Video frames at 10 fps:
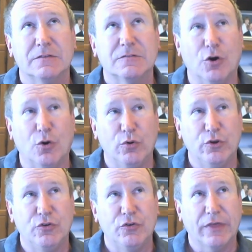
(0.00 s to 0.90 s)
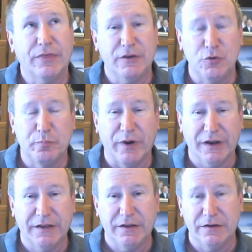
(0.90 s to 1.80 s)
so. I think you
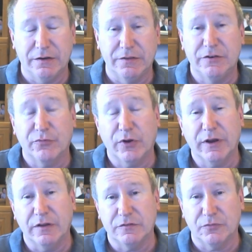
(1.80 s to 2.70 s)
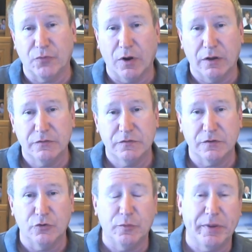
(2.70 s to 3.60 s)
bucket into the different kinds of fraud.
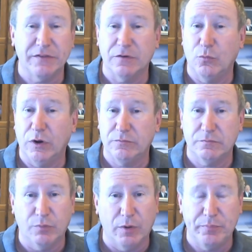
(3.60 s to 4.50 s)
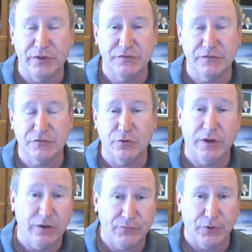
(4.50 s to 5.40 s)
So it depends on what business you're
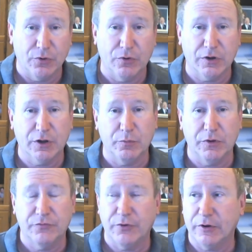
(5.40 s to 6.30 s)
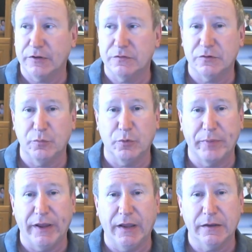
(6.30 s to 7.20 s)
in. If you're a consumer
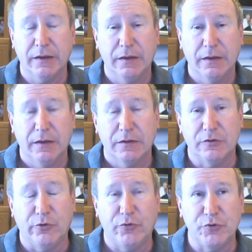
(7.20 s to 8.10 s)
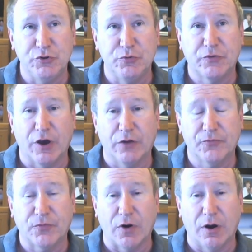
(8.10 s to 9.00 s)
bank, you've
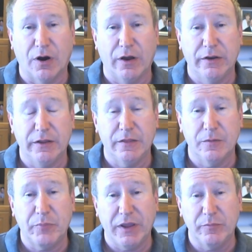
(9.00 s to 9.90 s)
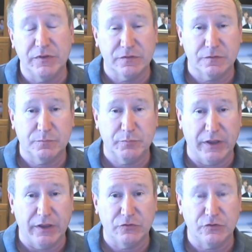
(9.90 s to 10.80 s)
got fraud in the payments
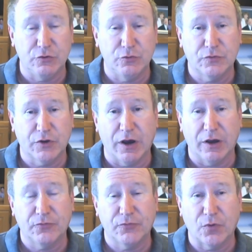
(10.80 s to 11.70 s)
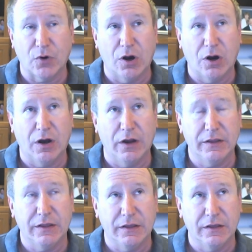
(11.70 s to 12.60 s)
space. You've got
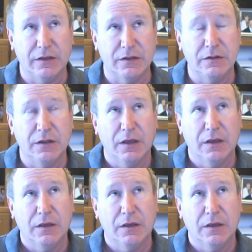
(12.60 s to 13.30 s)
fraud in